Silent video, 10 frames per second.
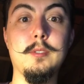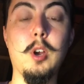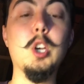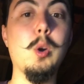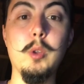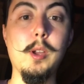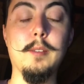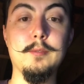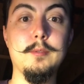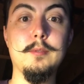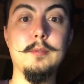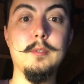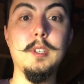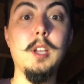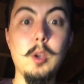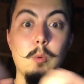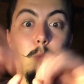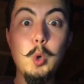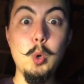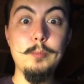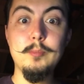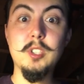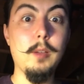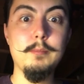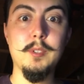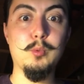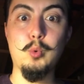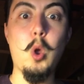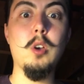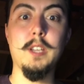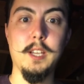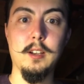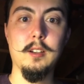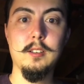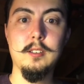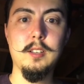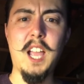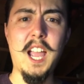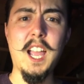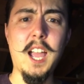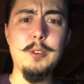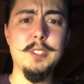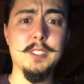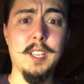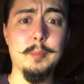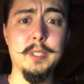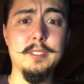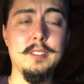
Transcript: are going off. Whoop, something is wrong here. How did this happen?